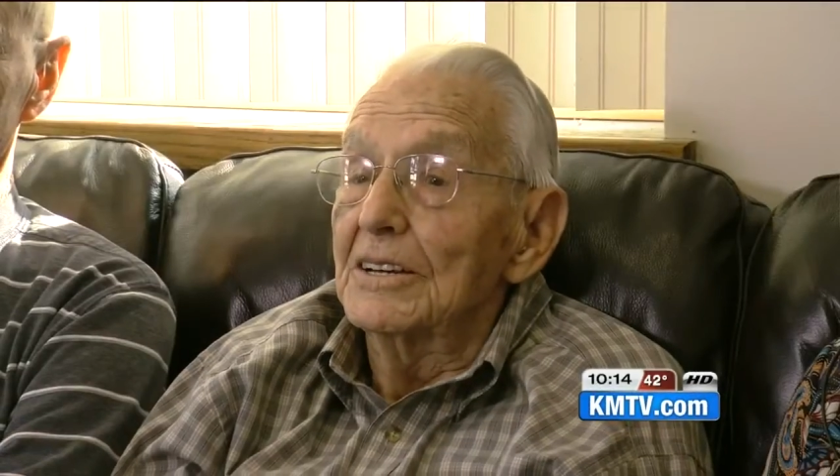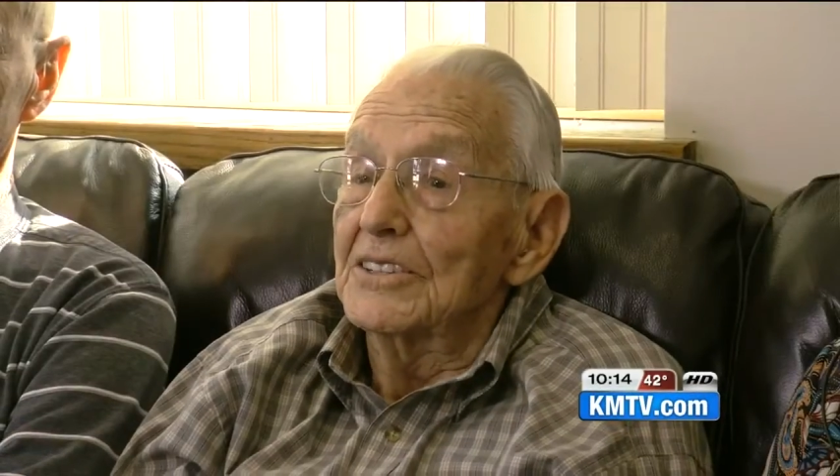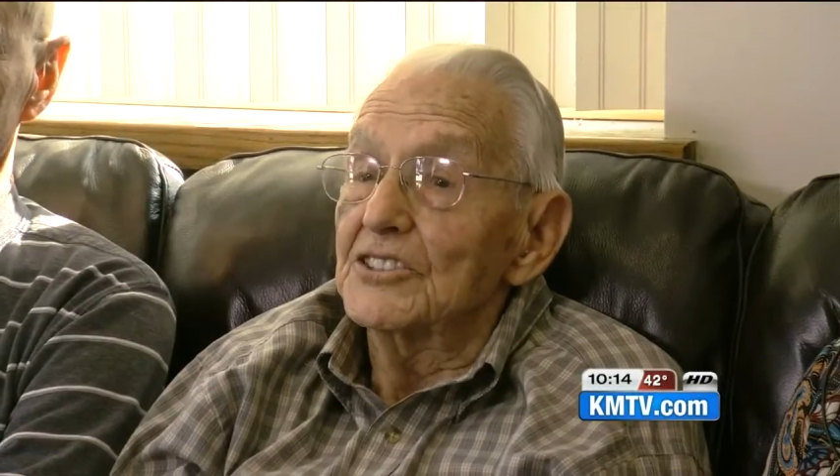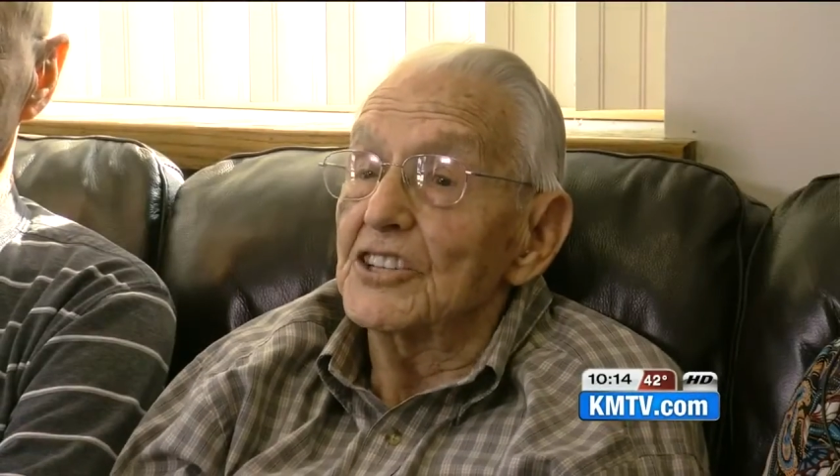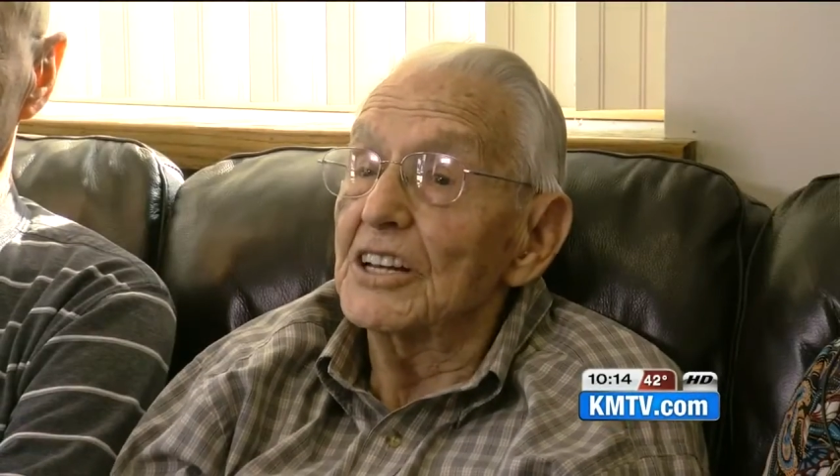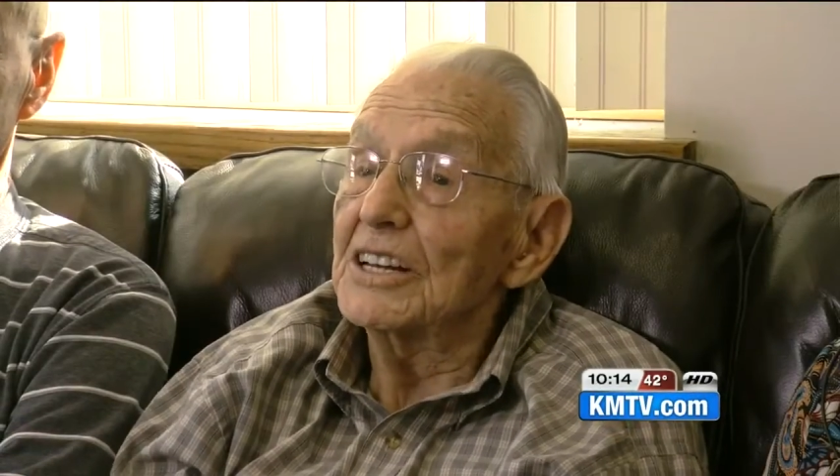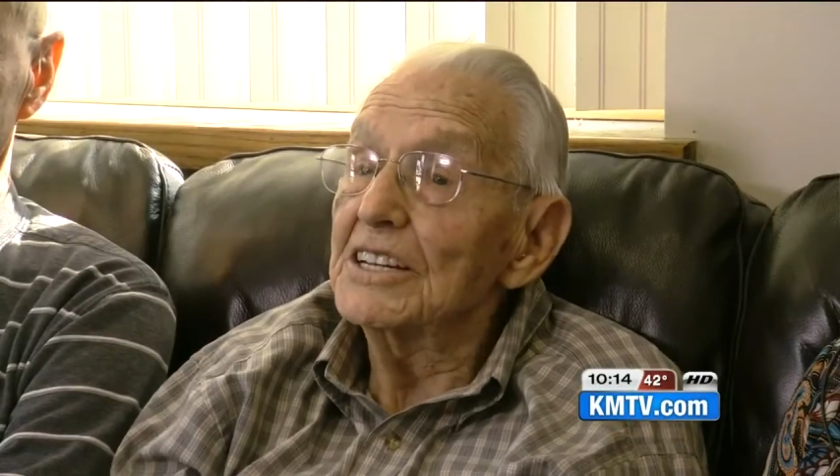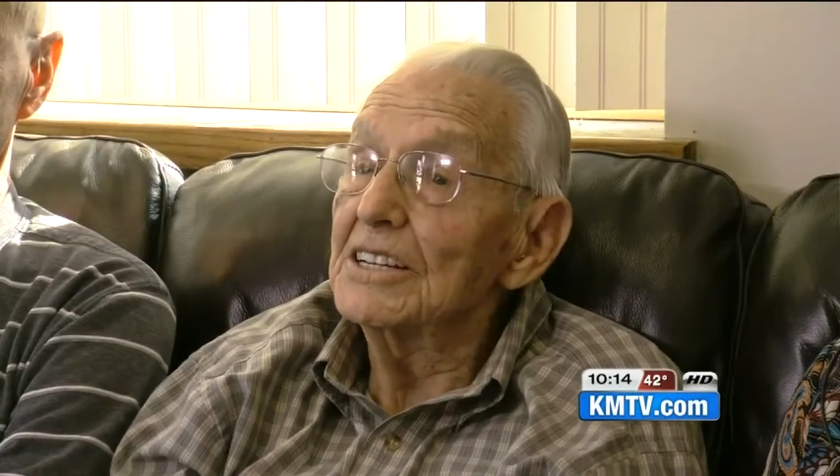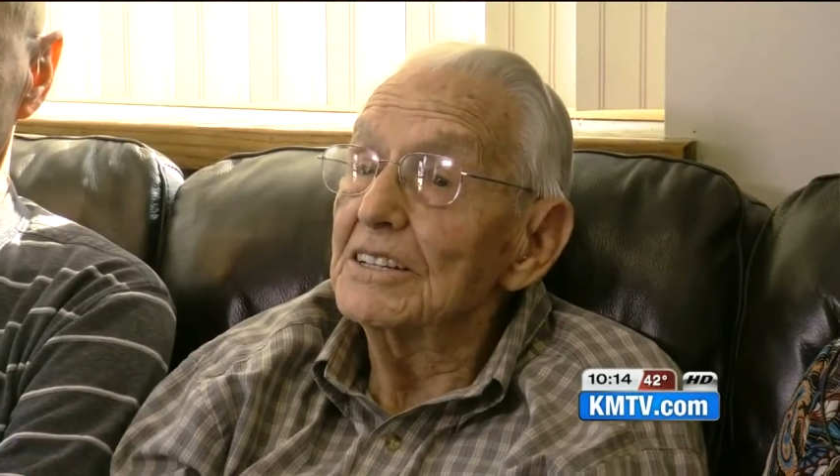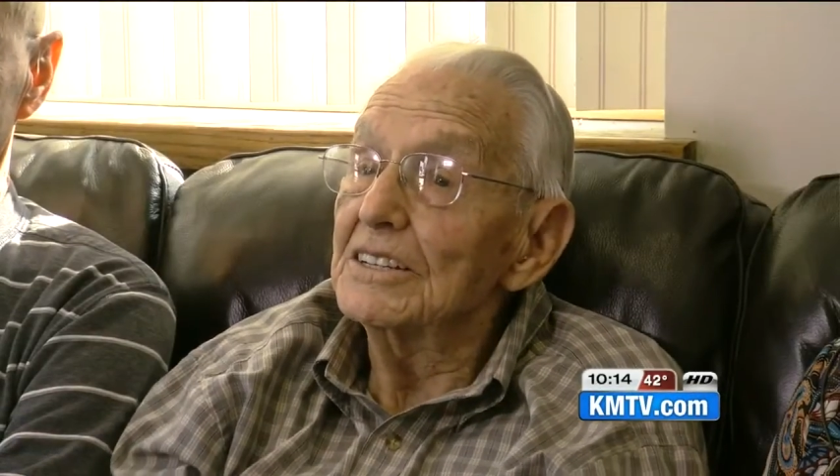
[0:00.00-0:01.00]

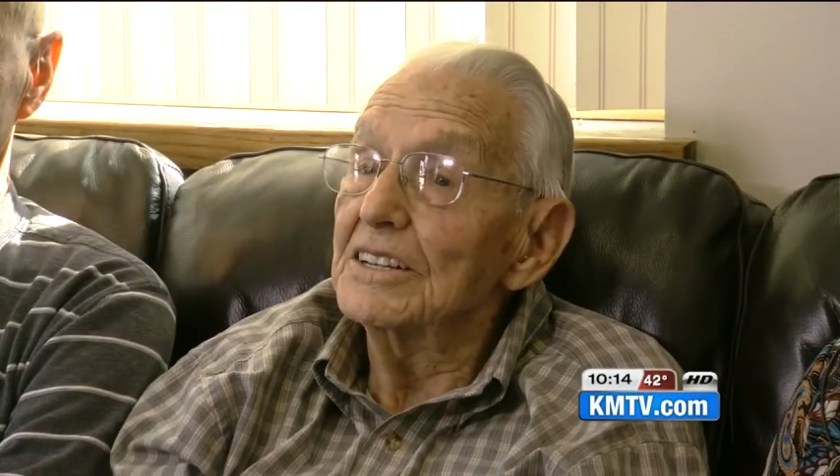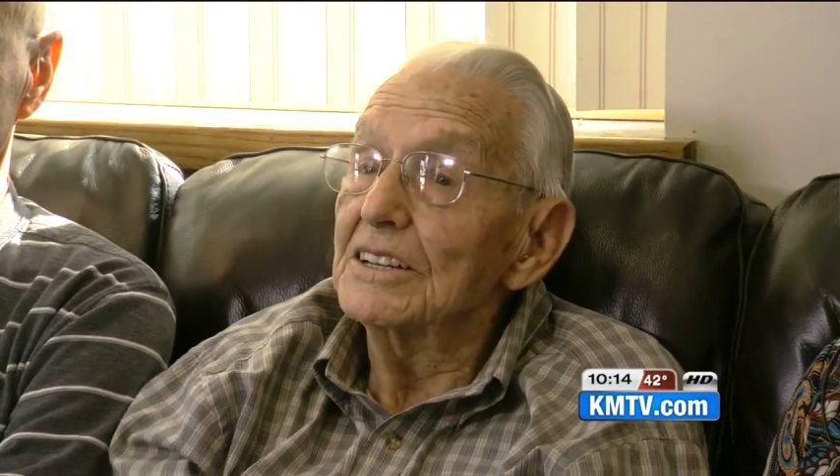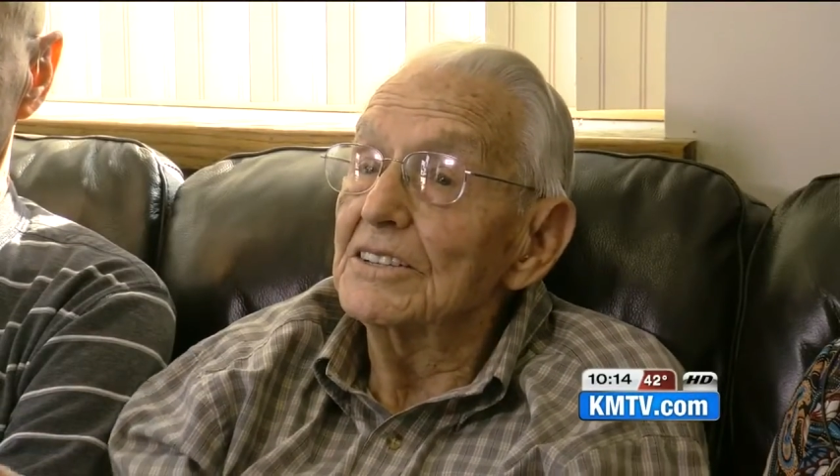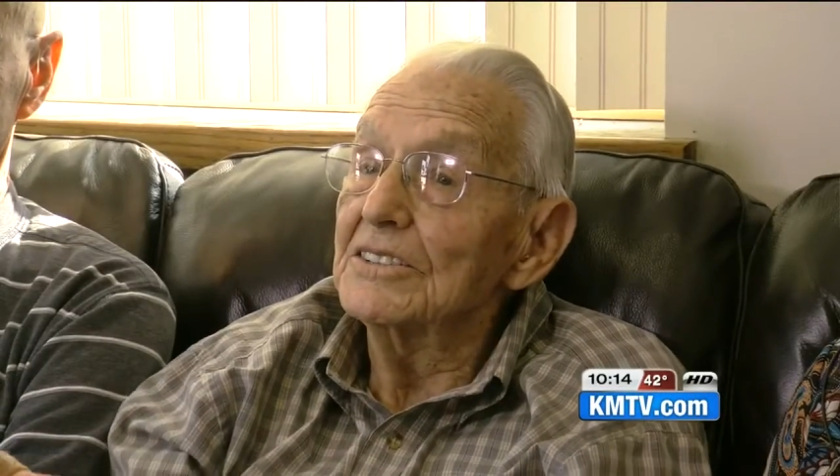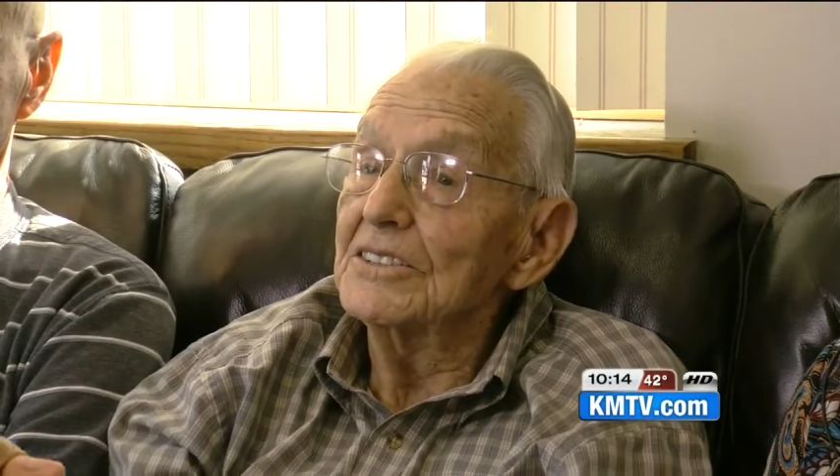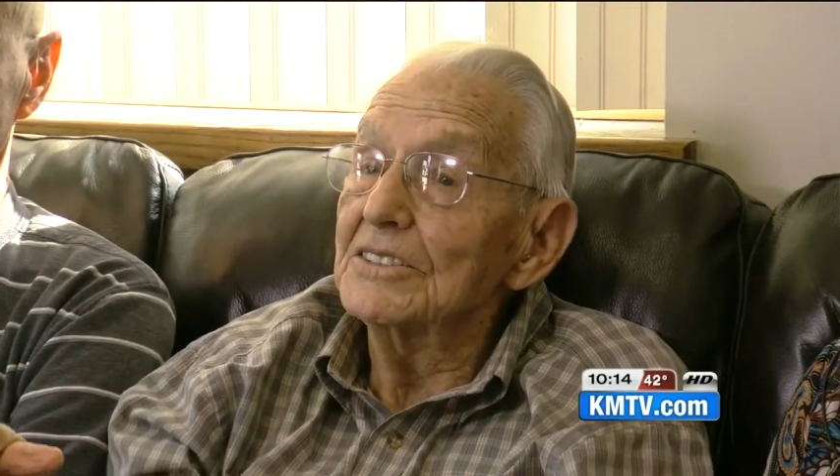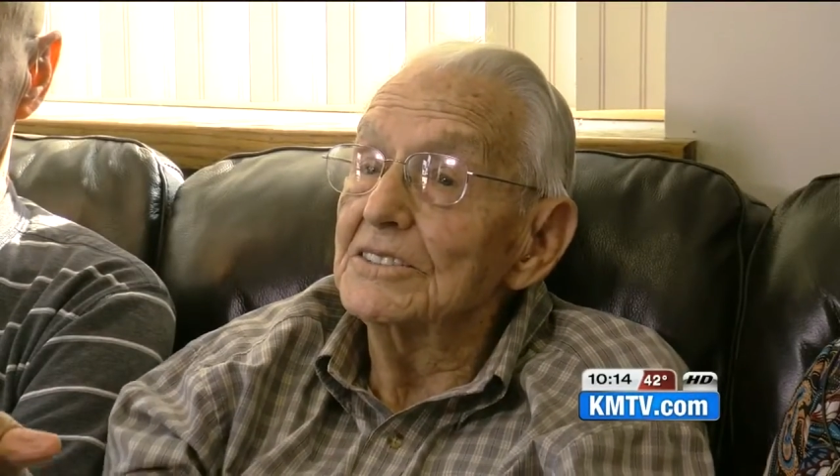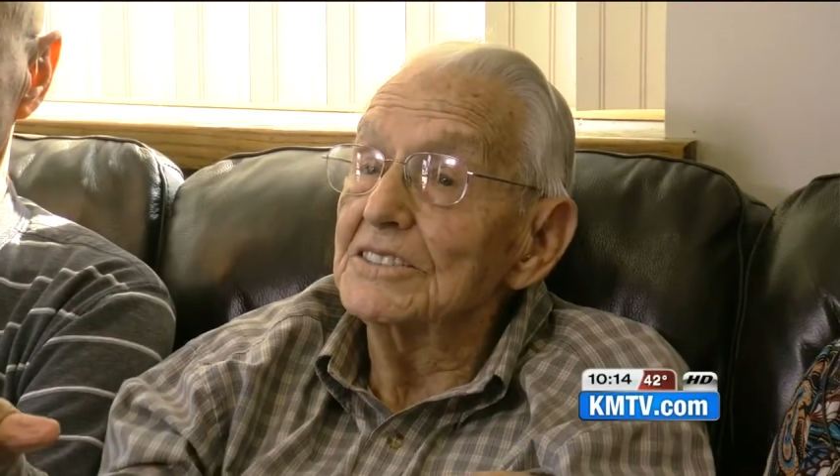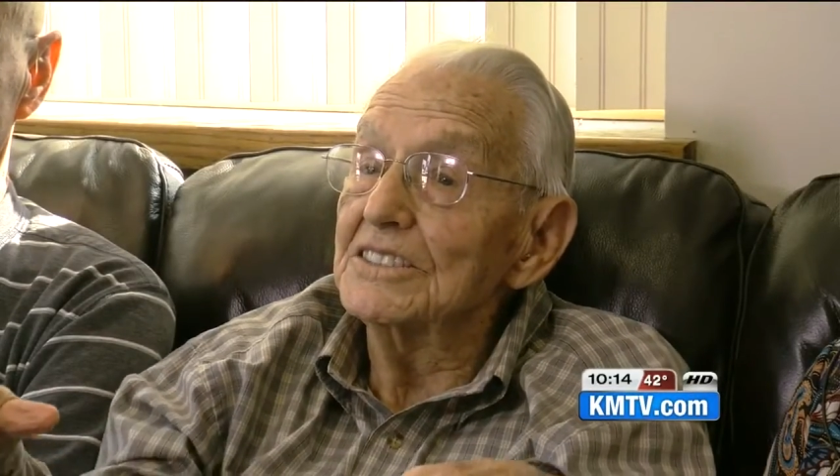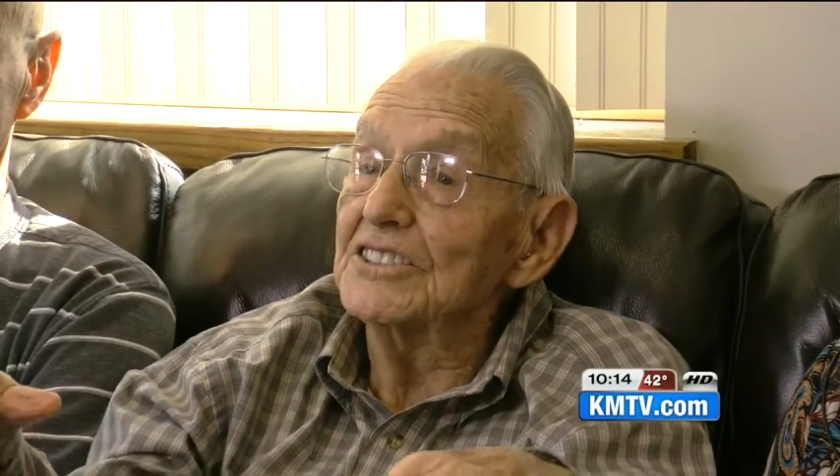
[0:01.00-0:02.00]
suddenly
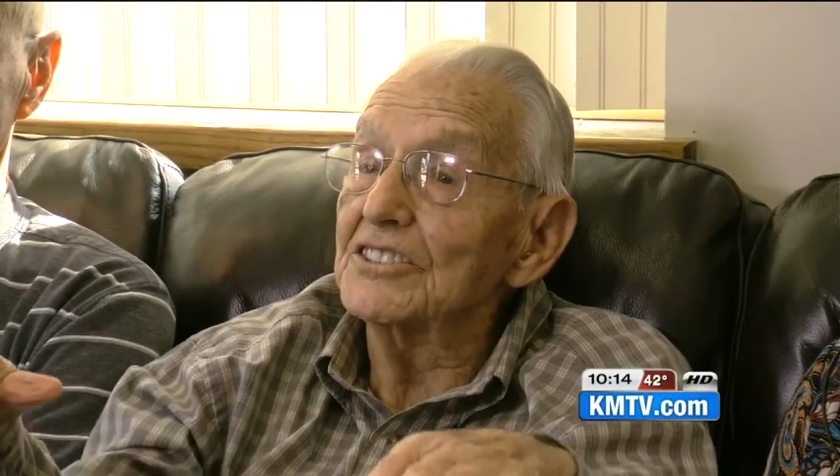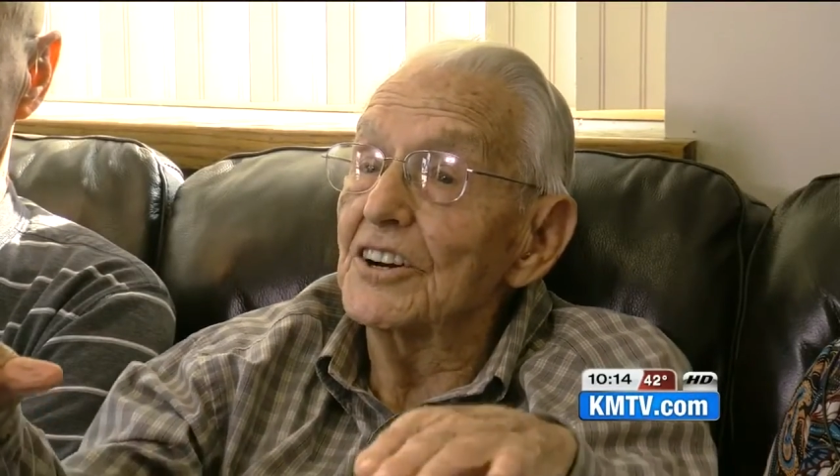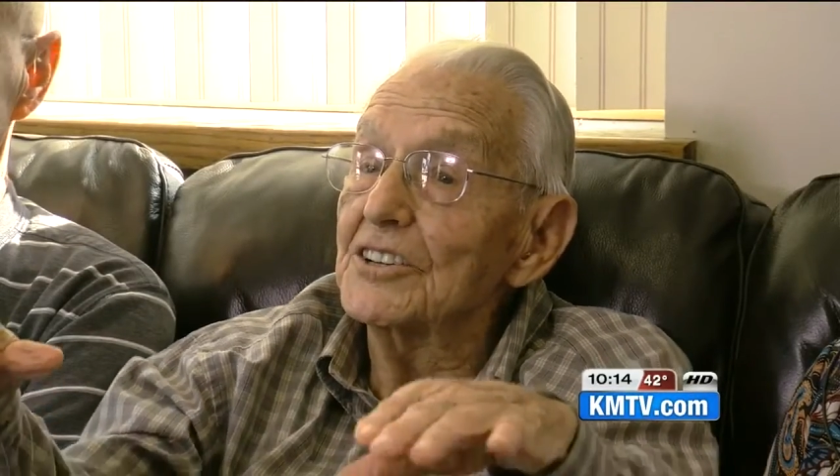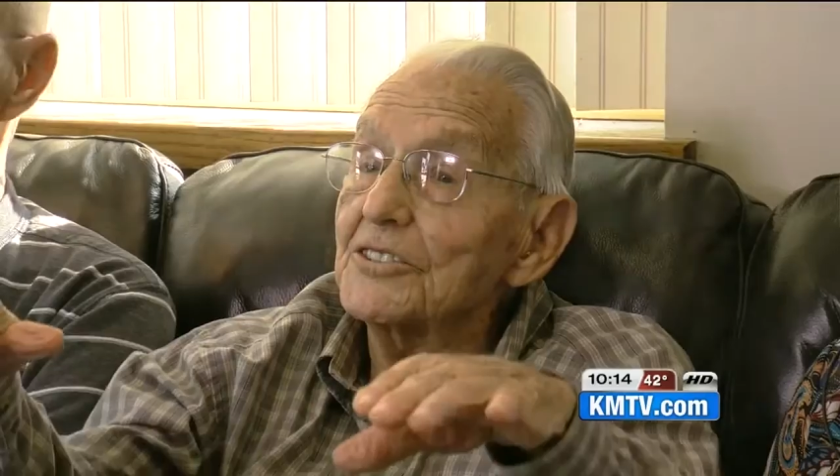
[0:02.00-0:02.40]
she starts